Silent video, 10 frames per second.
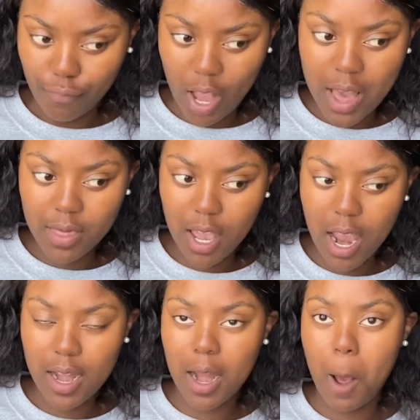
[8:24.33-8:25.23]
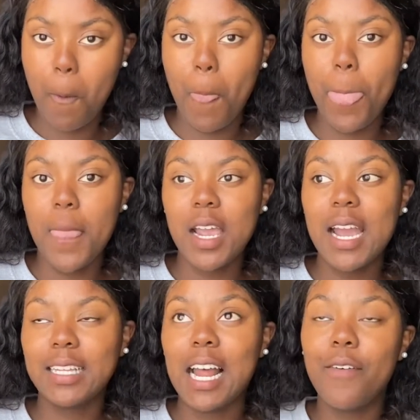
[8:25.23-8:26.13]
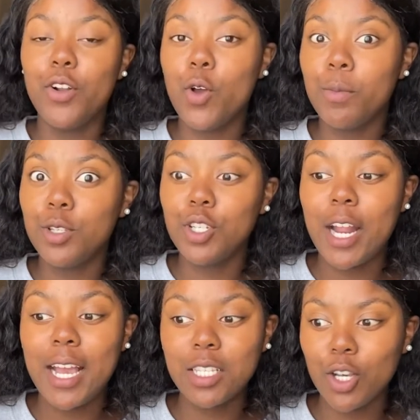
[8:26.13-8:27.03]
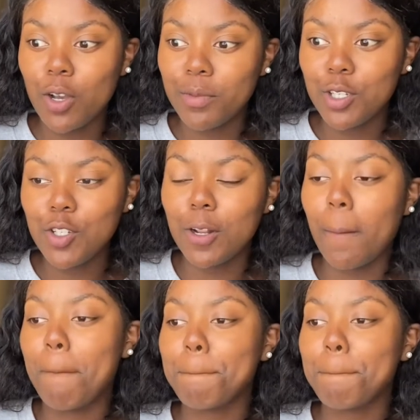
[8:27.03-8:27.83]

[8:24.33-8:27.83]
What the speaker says: And then yeah, I got a bit of competition. I enter the competition.